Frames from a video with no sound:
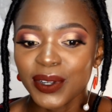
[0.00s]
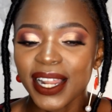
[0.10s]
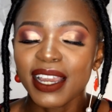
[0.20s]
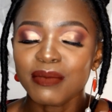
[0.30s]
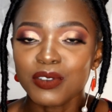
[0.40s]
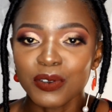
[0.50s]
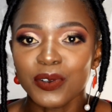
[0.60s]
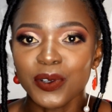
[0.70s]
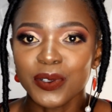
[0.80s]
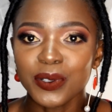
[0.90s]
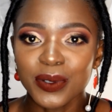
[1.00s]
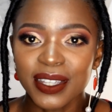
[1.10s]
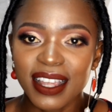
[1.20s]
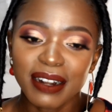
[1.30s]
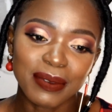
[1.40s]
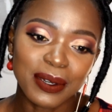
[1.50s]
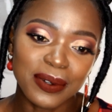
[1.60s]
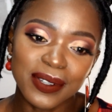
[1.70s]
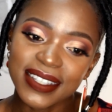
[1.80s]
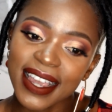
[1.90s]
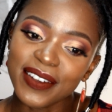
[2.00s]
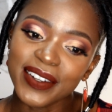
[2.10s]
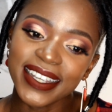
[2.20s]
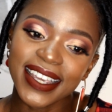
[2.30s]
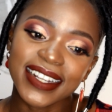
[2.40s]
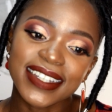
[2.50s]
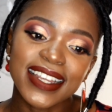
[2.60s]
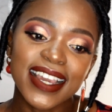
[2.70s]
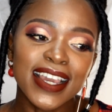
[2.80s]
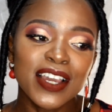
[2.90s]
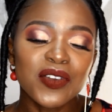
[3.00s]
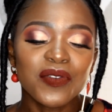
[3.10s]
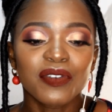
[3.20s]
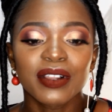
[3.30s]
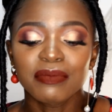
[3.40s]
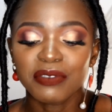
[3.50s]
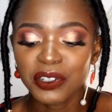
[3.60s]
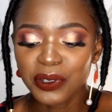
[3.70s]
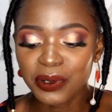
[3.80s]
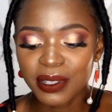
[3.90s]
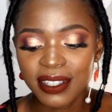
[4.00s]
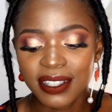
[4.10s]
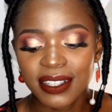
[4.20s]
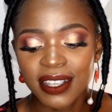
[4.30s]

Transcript: Like, I'm so known to doing that because I only get to film videos